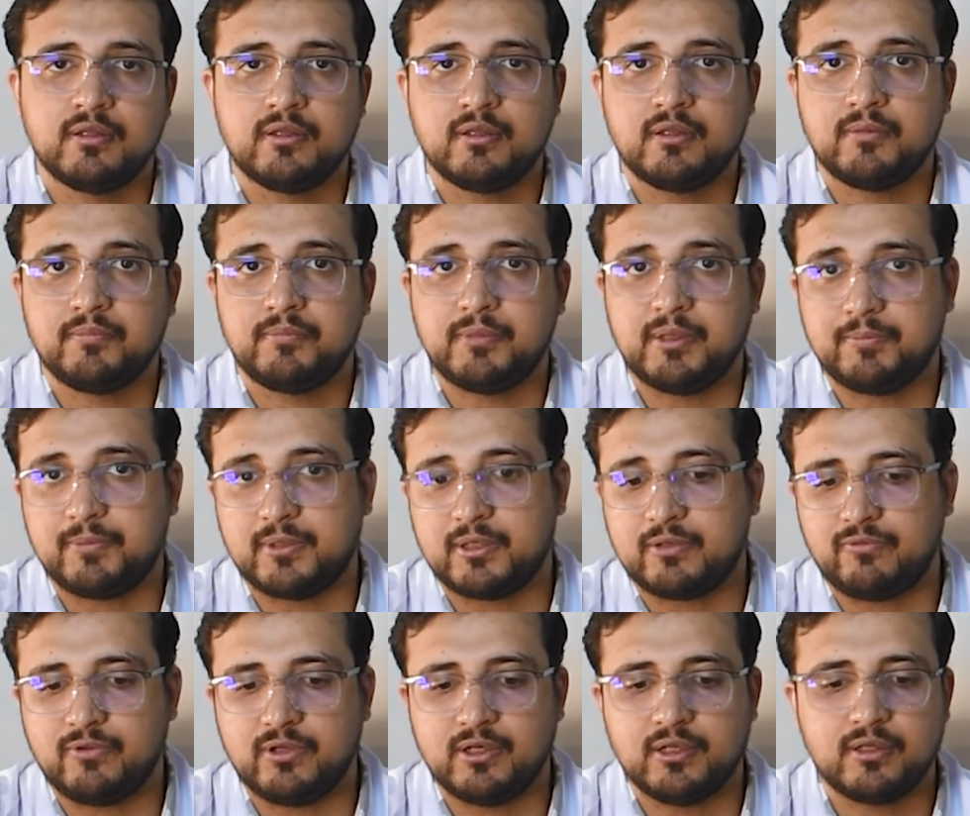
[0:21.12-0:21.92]
pipette
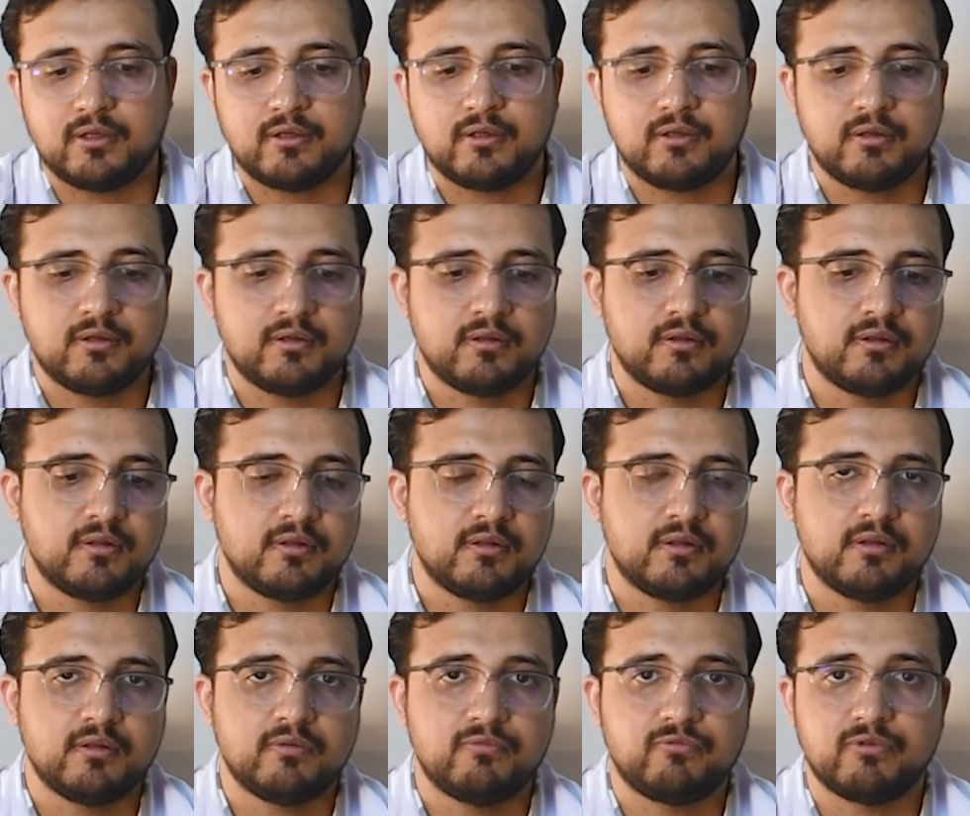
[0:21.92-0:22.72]
filler,
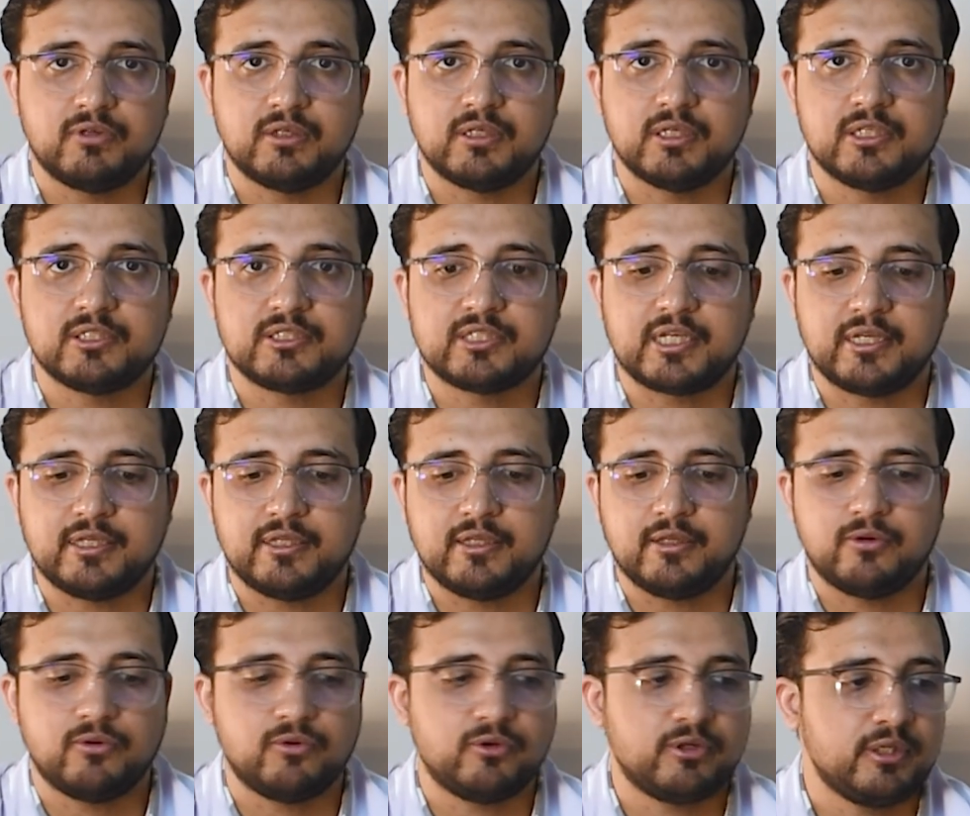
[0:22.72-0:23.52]
funnel,
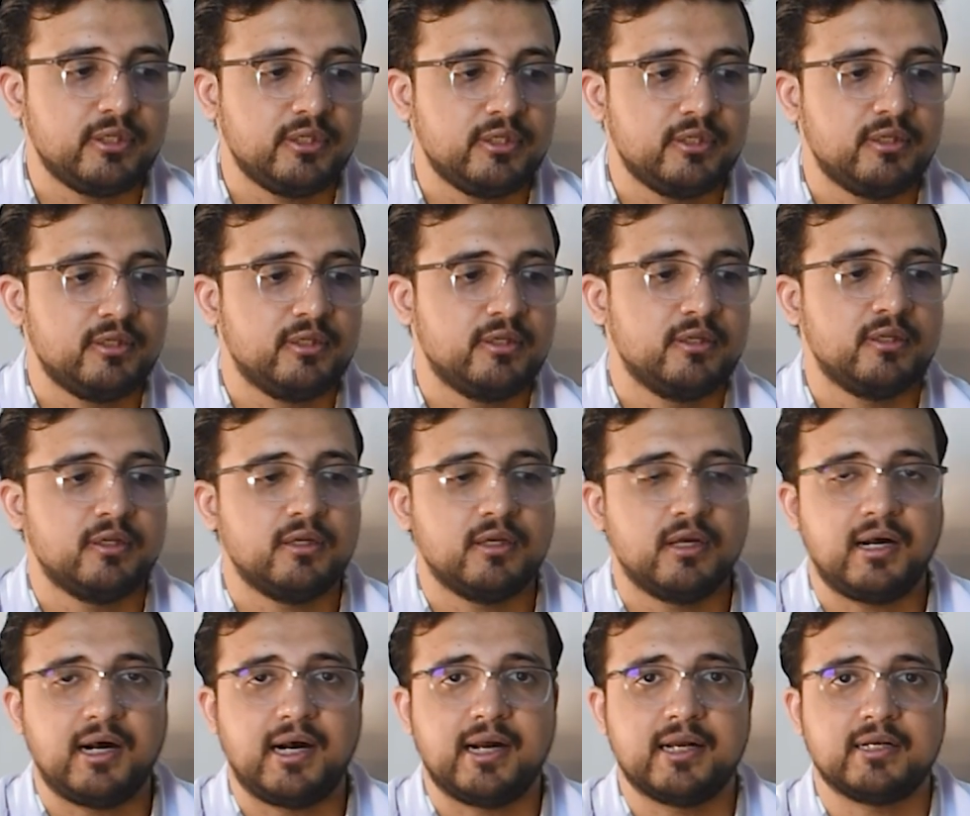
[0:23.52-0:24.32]
iron
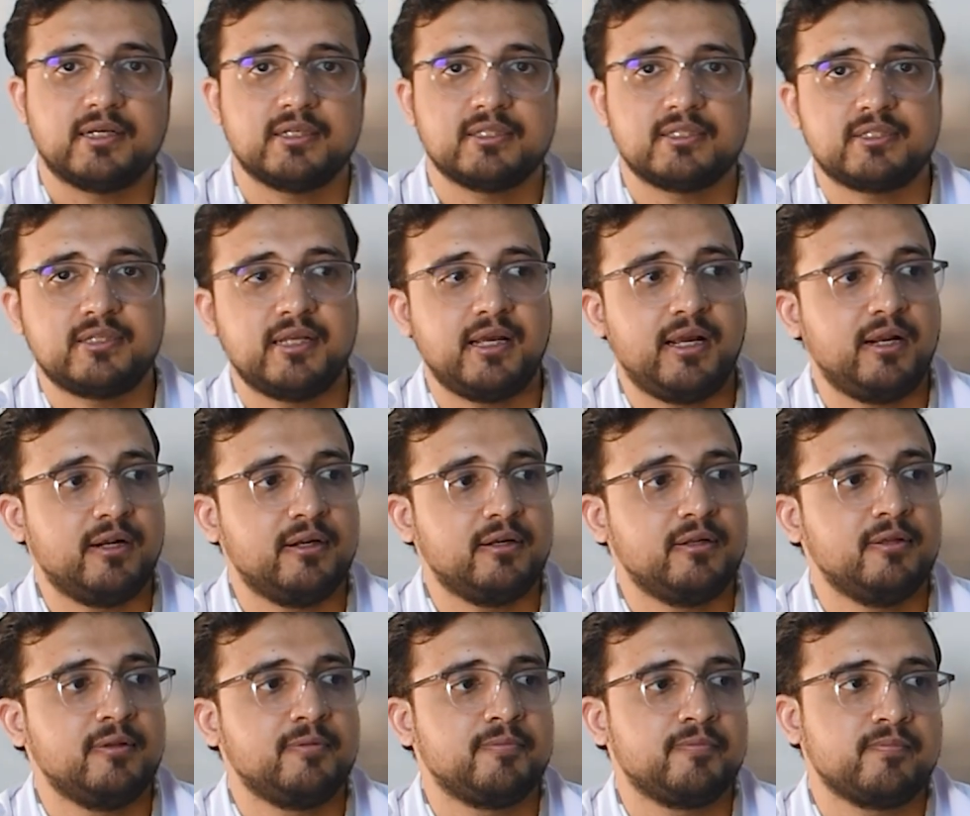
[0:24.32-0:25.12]
stand,
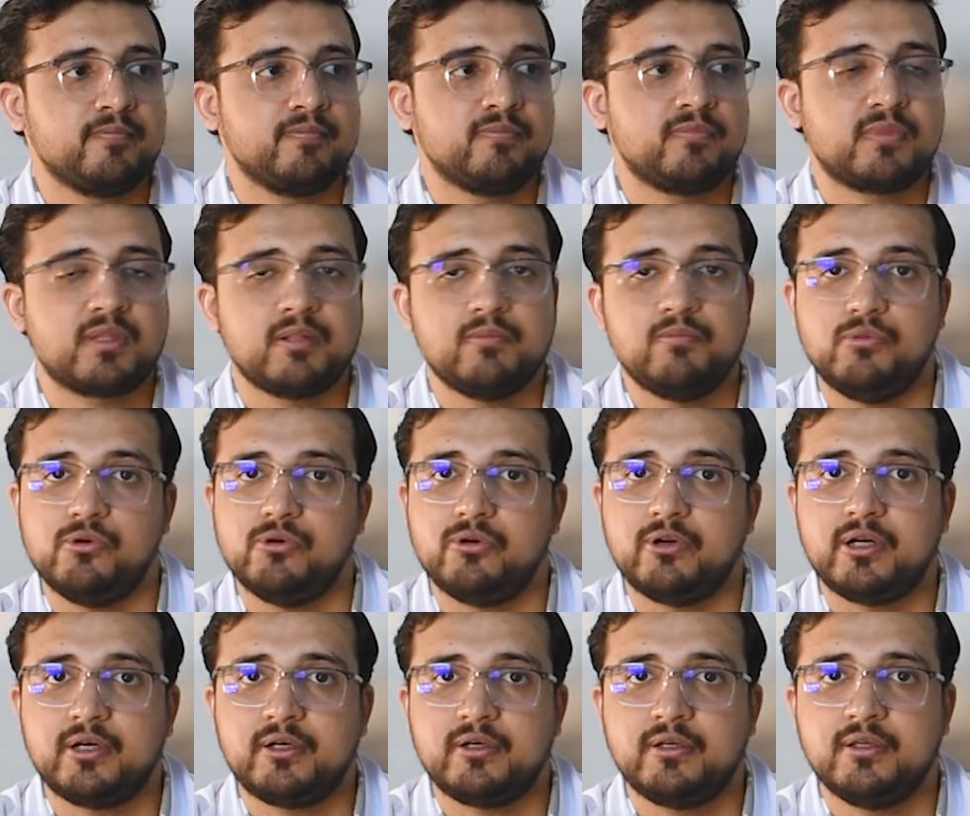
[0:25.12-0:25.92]
burette,
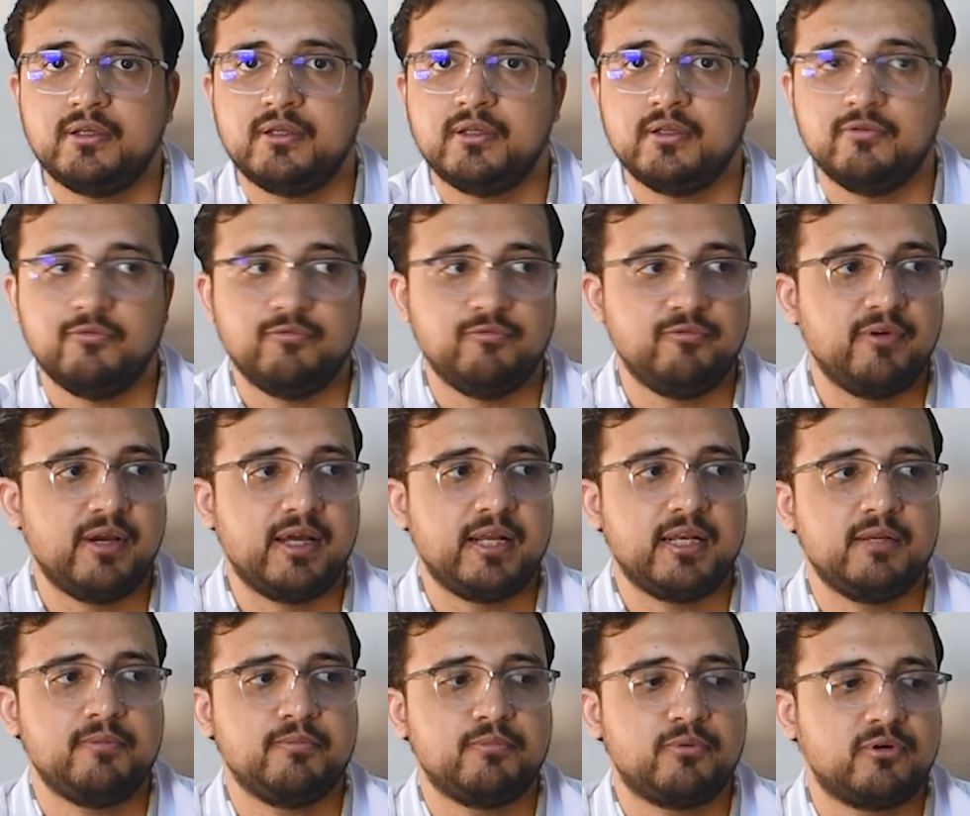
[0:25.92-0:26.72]

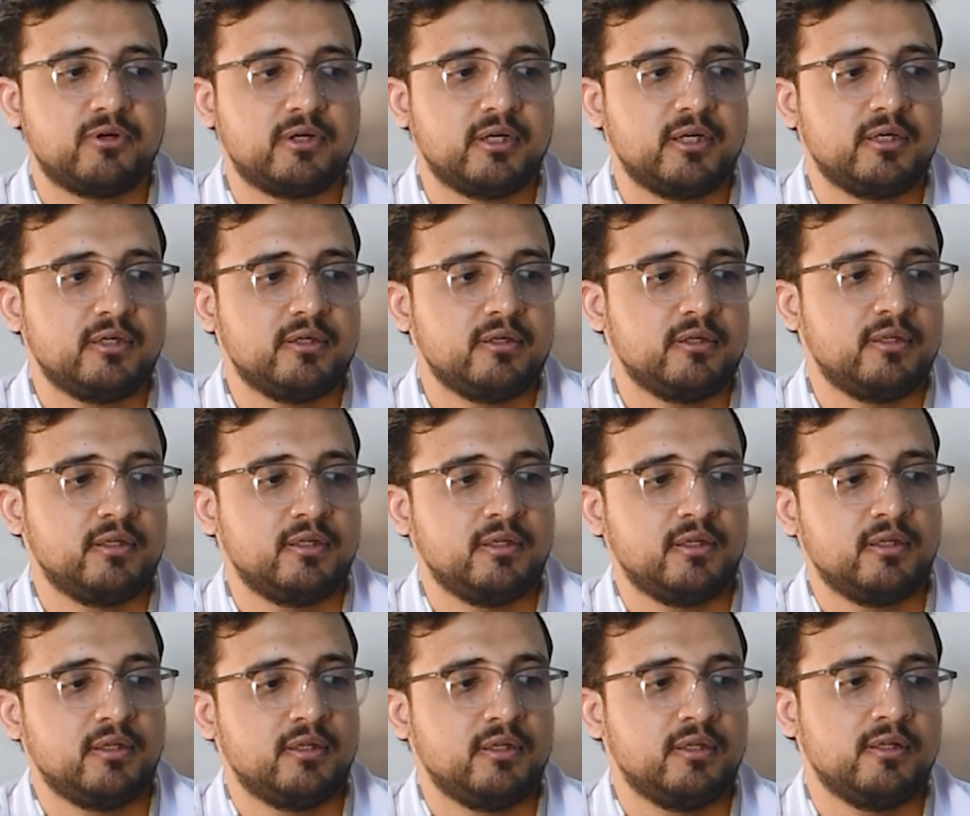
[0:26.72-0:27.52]

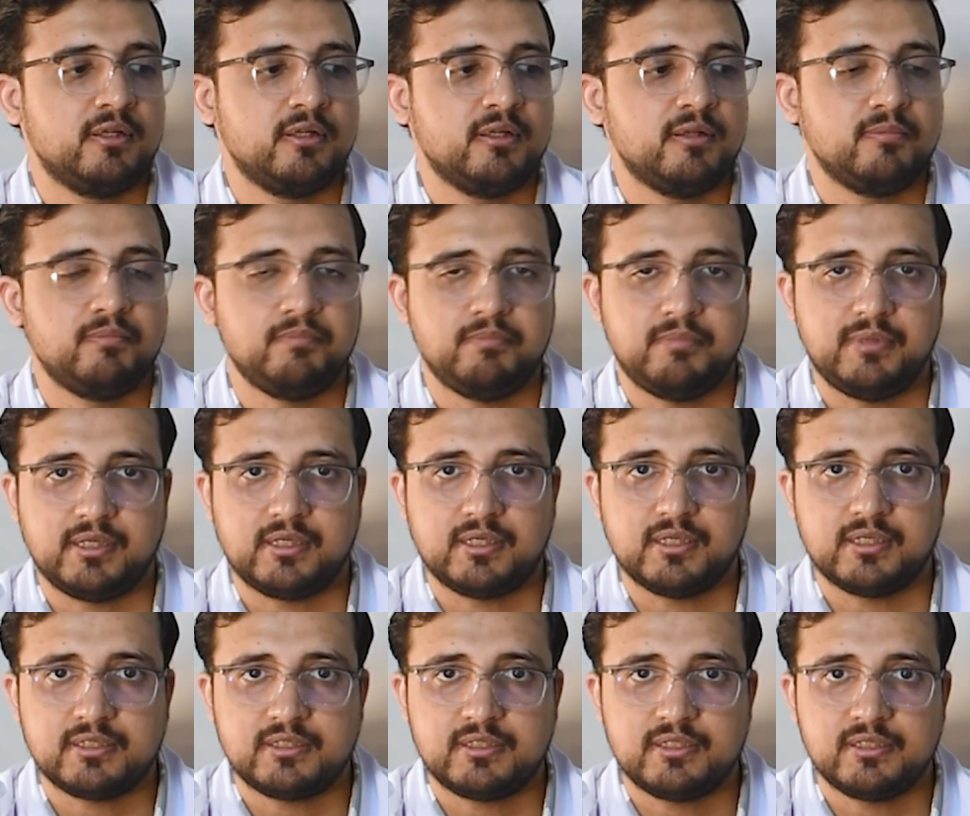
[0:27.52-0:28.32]
beakers,
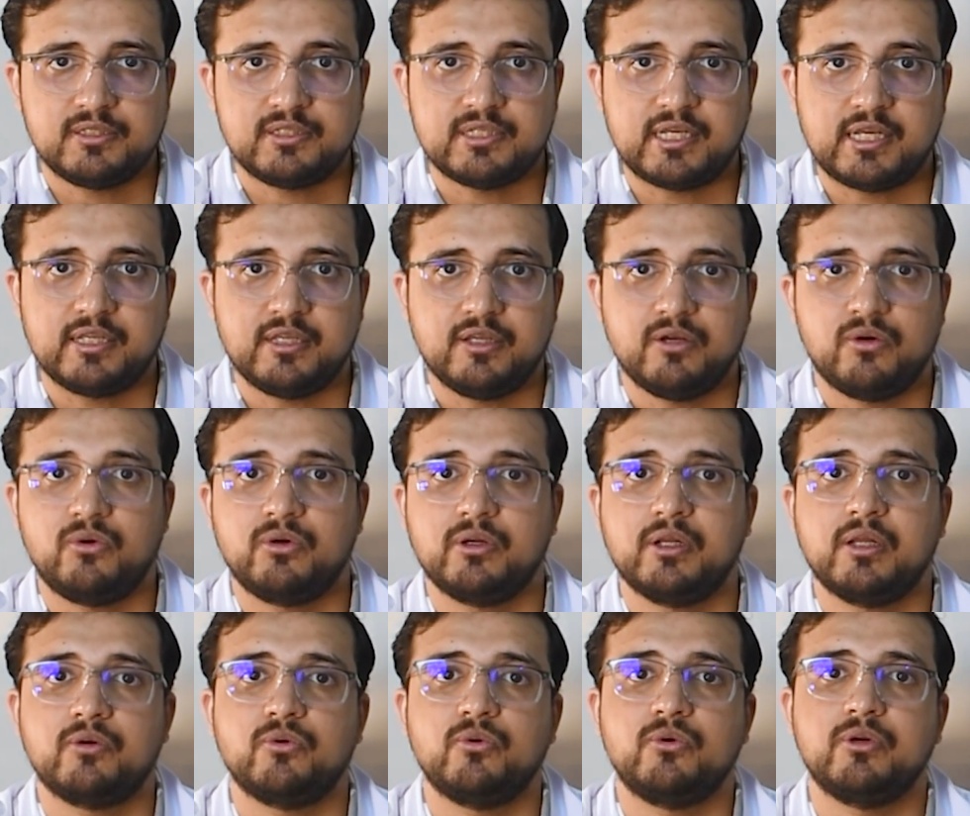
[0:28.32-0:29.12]
and a conical
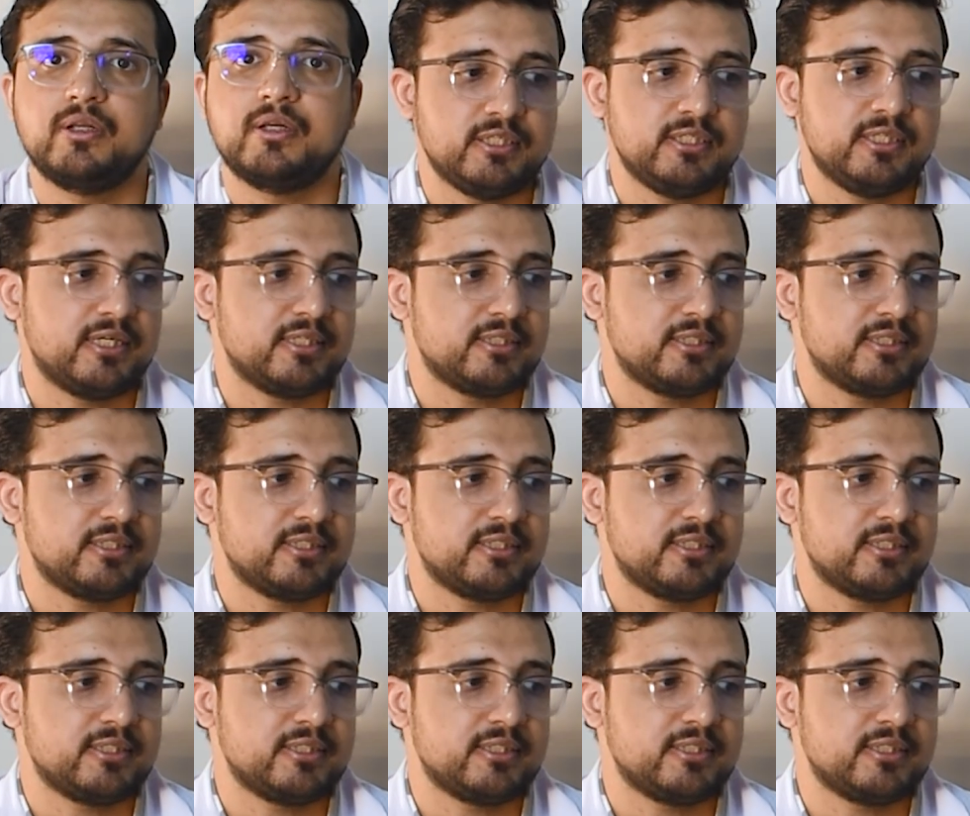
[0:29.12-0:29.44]
flask. The